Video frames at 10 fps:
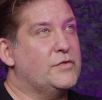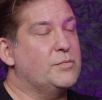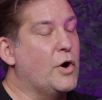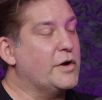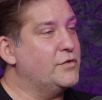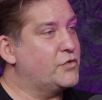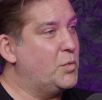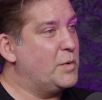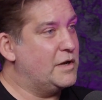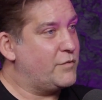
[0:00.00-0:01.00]
smart in
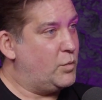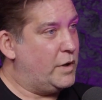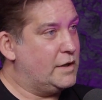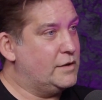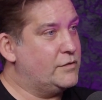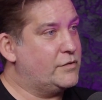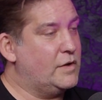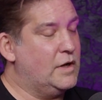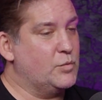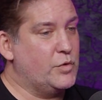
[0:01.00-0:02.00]
so many different ways
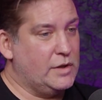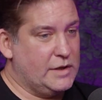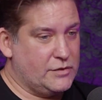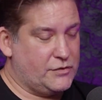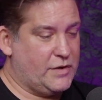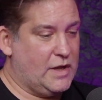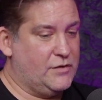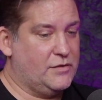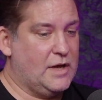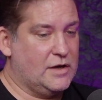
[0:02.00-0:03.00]
uh, really
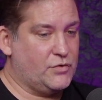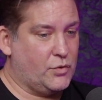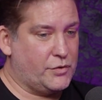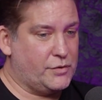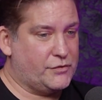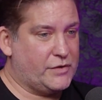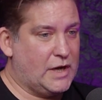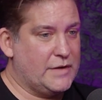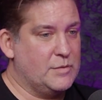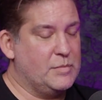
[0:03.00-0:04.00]
understands the editorial
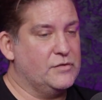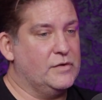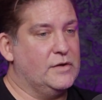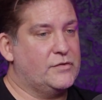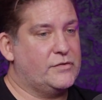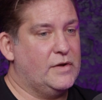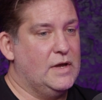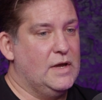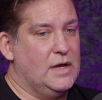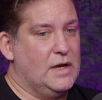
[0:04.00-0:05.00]
side of the business
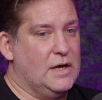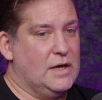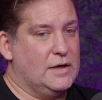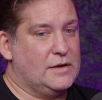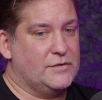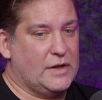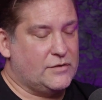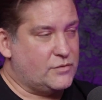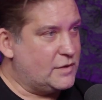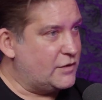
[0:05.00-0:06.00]
because uh,
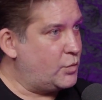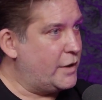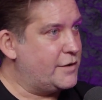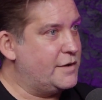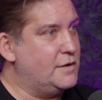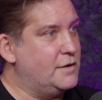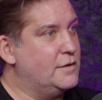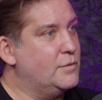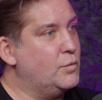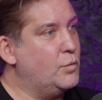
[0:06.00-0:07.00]
that's that's where
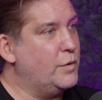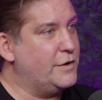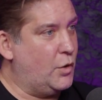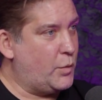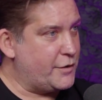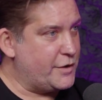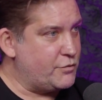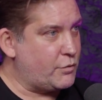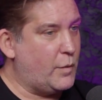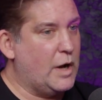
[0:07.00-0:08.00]
he you know where he
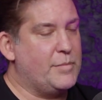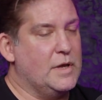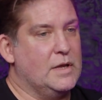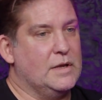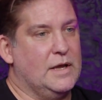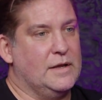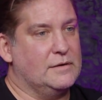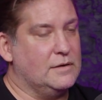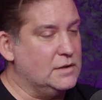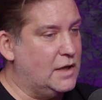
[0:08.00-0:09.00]
grew up in
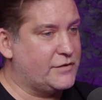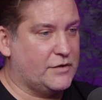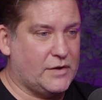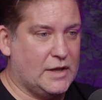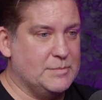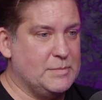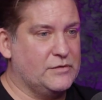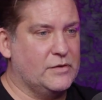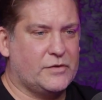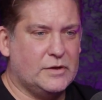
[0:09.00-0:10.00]
and loved that side of the
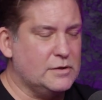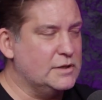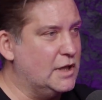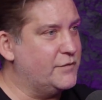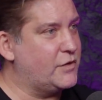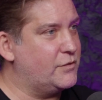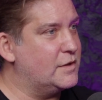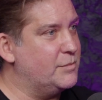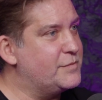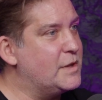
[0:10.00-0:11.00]
business clearly loves the,
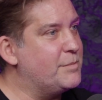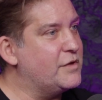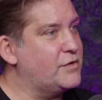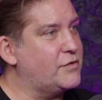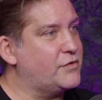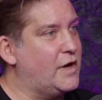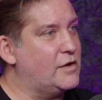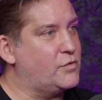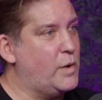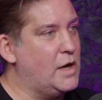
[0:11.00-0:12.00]
the, the business side
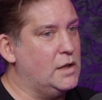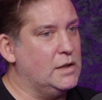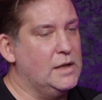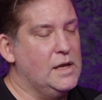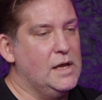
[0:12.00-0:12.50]
as well